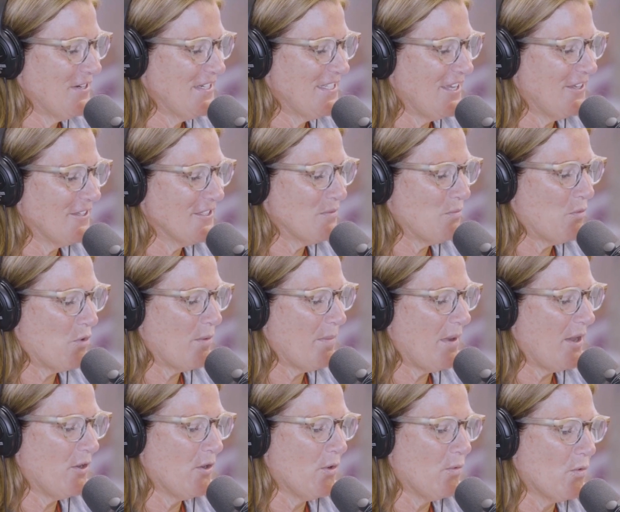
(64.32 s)
to tell us more
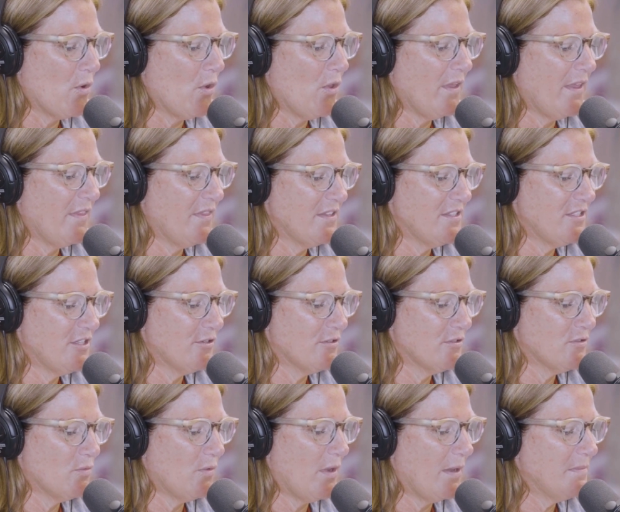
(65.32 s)
about her role in this
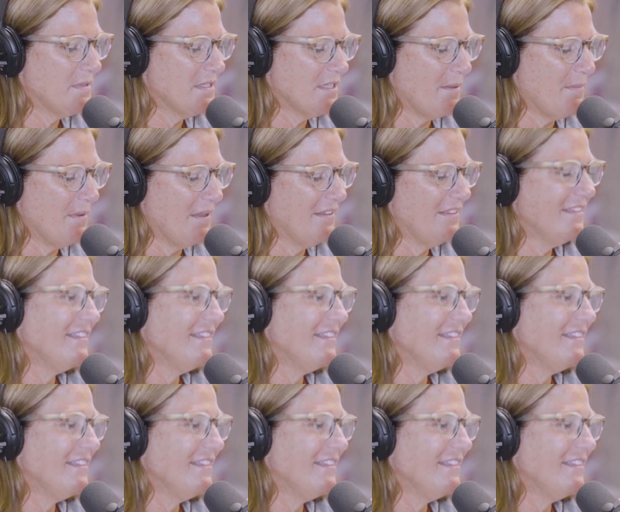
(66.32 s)
year's Web Summit.